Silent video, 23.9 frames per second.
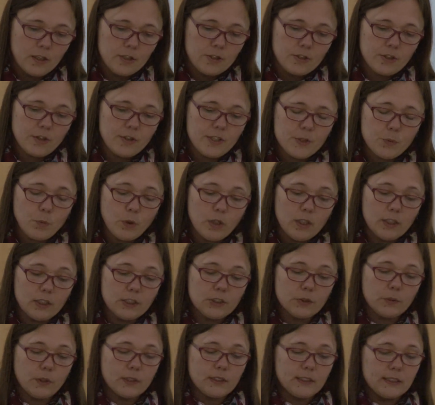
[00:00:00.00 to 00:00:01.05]
So this
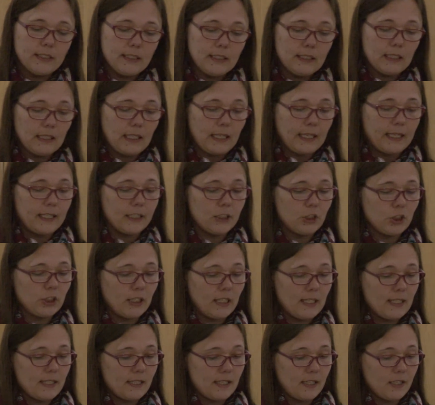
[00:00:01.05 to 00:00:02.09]
work to articulate a
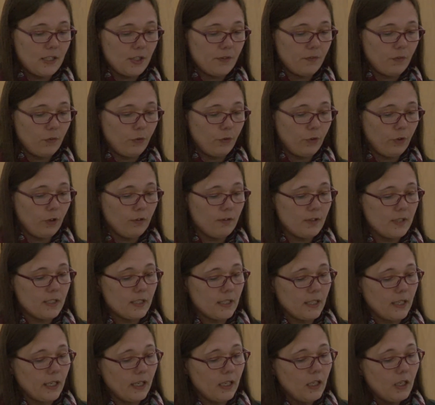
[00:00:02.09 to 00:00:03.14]
shared sense of
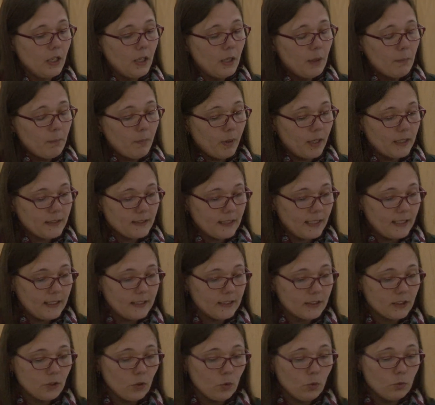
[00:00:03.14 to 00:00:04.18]
authority might take
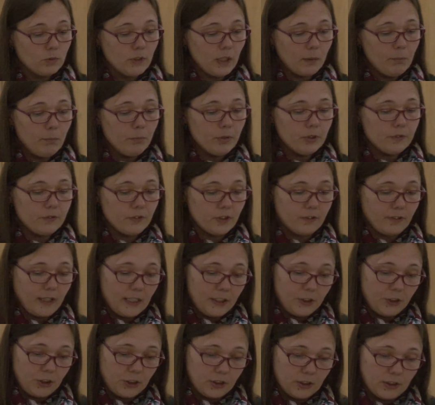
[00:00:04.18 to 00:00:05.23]
us in all number of
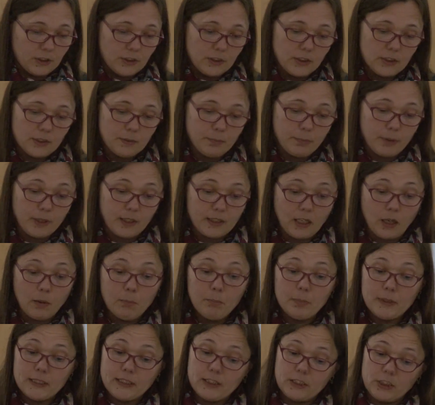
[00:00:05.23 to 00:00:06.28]
directions, but I'd
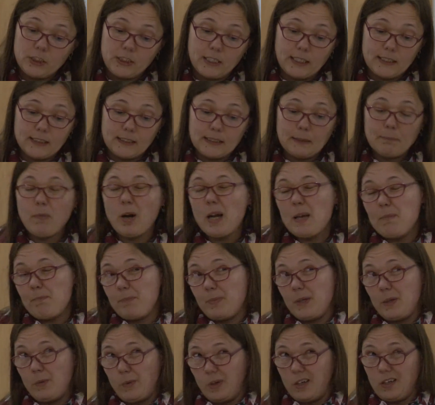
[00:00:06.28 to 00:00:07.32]
humbly suggest it
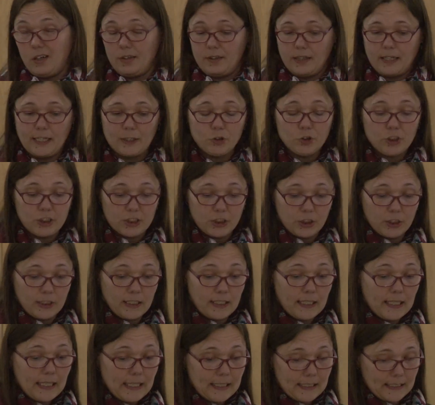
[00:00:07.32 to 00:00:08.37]
might be work that our
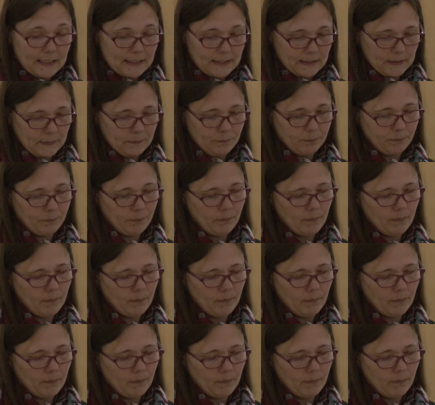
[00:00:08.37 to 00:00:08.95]
tradition needs.